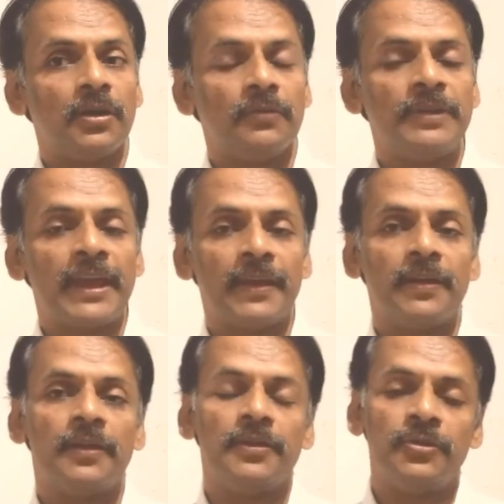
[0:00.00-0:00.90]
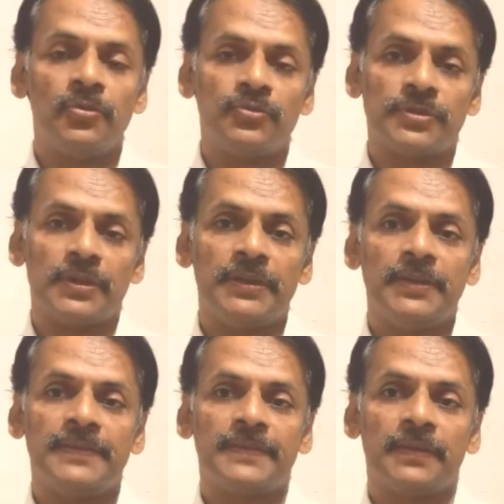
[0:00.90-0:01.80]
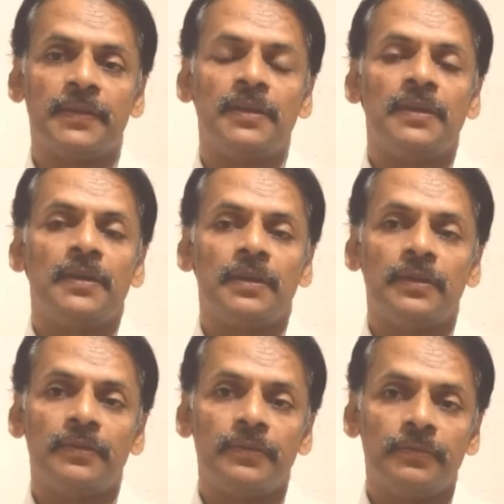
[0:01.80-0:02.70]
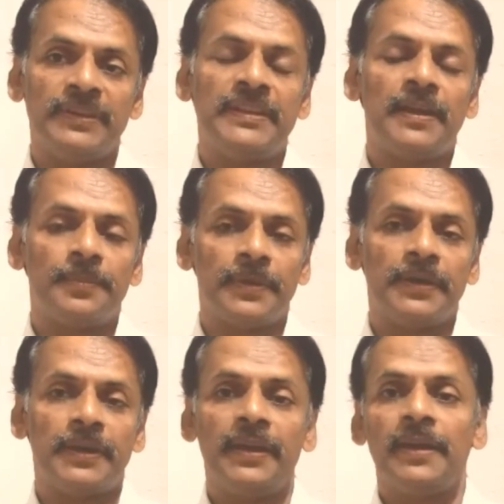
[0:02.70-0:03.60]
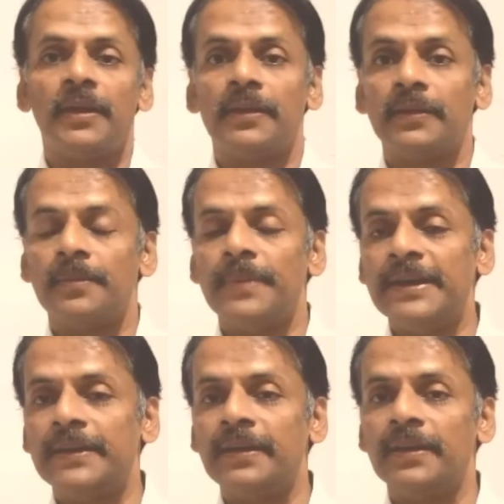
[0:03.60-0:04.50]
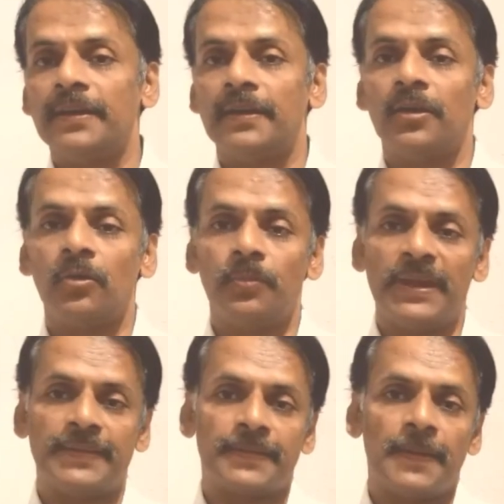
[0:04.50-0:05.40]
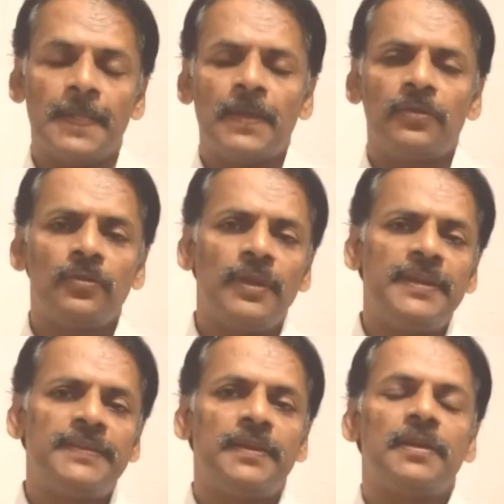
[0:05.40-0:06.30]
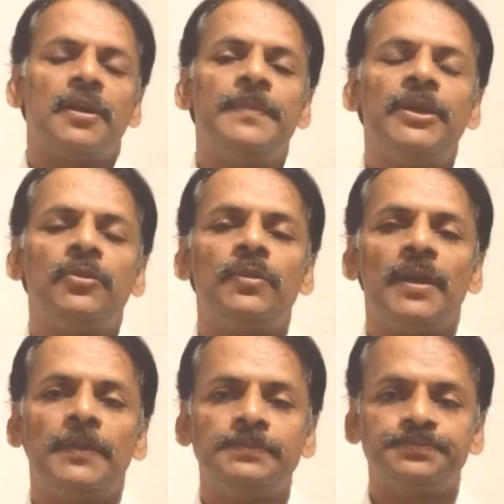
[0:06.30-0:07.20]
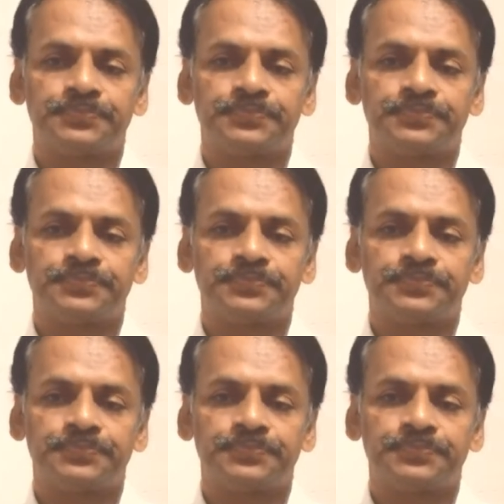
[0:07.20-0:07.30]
we can use in this with the repertory, the mental rubrics. So next, coming to the